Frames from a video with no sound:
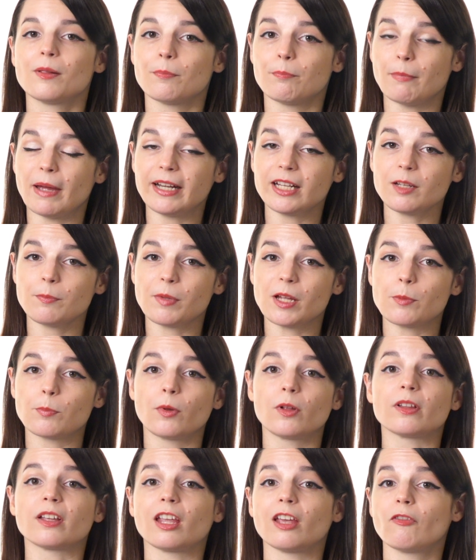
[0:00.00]
Many
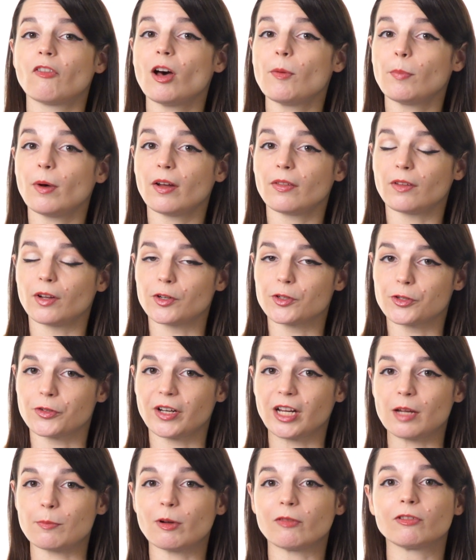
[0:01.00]
people give up on their
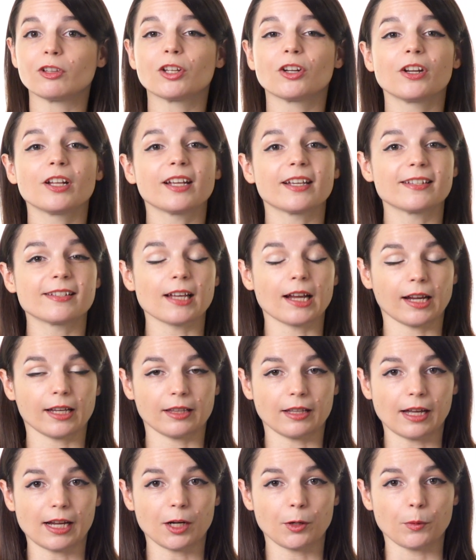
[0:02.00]
dream of learning a
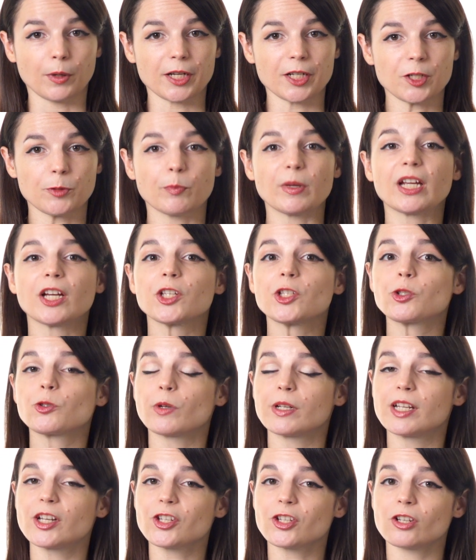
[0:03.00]
second language because
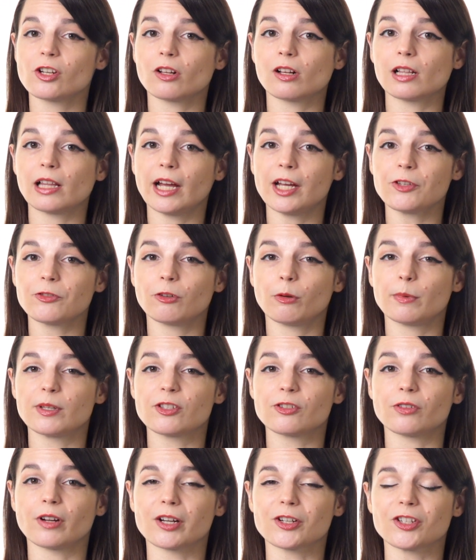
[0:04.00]
traditional classroom
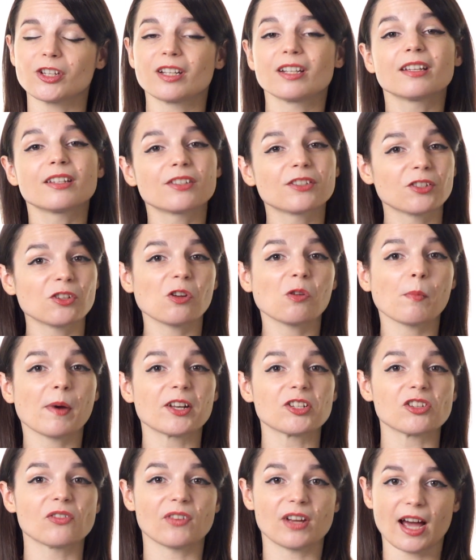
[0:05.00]
instruction is too
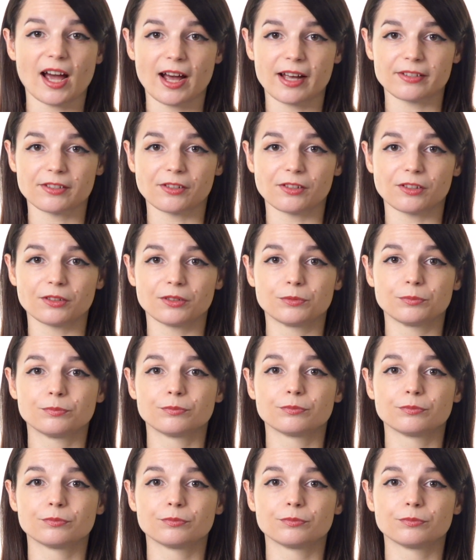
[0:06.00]
much of a hassle.